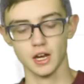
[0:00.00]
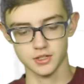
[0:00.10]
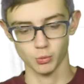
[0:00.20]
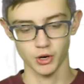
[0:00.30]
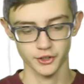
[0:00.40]

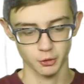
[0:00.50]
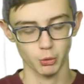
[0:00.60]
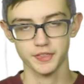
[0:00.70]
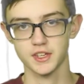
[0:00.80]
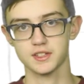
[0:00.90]
guys are wondering
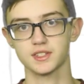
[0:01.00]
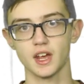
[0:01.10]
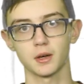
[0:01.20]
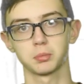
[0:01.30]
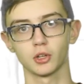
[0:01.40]
what this
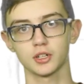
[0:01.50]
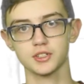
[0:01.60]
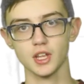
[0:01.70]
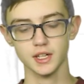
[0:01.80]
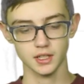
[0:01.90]
setup
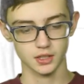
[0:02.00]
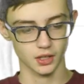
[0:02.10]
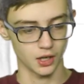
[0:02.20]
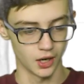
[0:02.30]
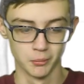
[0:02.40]
looks like,
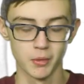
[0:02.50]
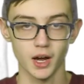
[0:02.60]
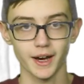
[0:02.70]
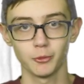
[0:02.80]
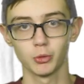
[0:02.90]
um,
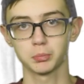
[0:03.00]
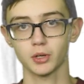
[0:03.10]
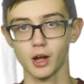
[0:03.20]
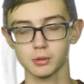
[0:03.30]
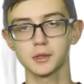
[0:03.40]
I will
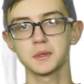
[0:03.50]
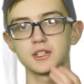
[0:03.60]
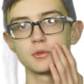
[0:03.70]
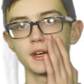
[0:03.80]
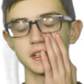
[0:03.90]
probably be
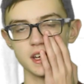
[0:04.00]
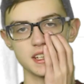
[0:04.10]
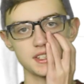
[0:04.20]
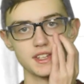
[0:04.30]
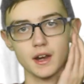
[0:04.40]
doing a
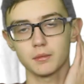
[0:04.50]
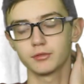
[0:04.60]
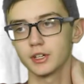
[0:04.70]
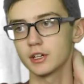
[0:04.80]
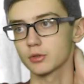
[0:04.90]
setup
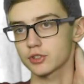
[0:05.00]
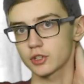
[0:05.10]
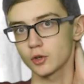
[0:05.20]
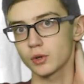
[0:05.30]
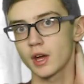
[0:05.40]
video
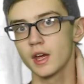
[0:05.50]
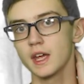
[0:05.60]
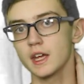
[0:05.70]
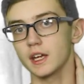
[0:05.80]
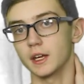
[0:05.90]
soon.
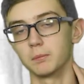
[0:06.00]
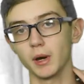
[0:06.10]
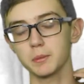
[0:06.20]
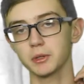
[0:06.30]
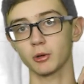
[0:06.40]
It
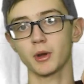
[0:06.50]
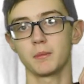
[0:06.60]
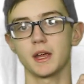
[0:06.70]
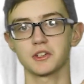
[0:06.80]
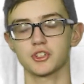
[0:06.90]
might be on my
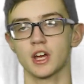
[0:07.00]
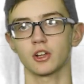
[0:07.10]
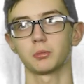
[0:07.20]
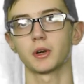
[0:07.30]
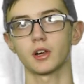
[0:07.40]
main
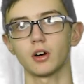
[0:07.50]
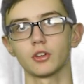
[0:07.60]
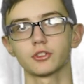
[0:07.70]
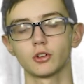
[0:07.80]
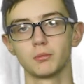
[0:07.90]
channel, but it
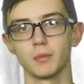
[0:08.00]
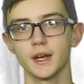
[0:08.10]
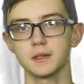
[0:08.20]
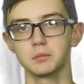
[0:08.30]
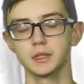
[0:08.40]
also
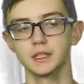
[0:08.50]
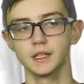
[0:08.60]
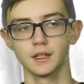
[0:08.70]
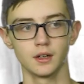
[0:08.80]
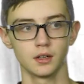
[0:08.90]
might
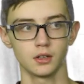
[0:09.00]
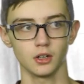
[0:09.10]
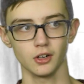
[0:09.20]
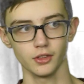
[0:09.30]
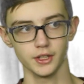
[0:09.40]
be
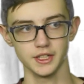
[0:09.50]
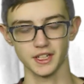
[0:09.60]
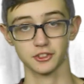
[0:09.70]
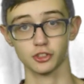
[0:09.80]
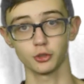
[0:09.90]
on the
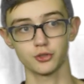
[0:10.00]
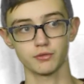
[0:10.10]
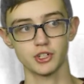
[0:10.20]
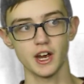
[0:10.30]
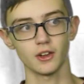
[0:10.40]

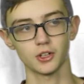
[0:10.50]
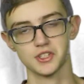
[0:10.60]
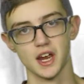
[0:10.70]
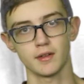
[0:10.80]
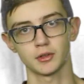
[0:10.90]
exclusive channel,
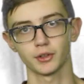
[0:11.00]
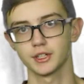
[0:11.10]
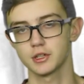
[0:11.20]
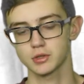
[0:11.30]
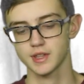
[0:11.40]
because I haven't
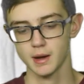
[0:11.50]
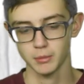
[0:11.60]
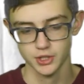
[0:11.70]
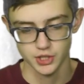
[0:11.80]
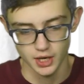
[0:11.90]
really used that
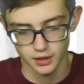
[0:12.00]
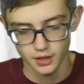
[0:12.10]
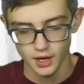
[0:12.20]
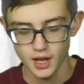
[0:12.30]
much yet.